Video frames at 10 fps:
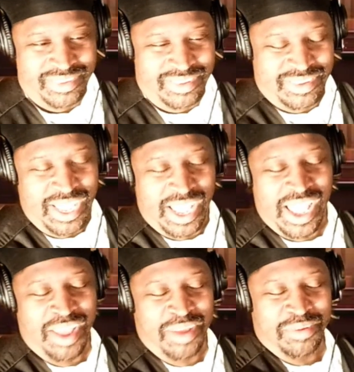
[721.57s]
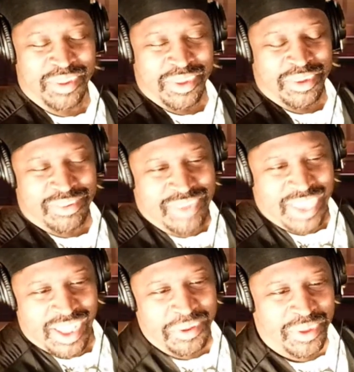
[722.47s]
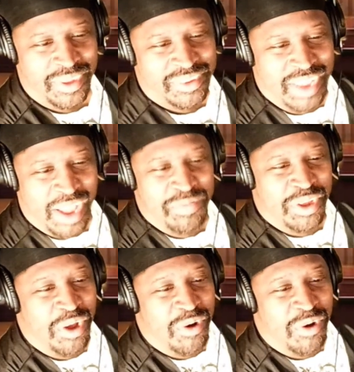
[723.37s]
Tell him to go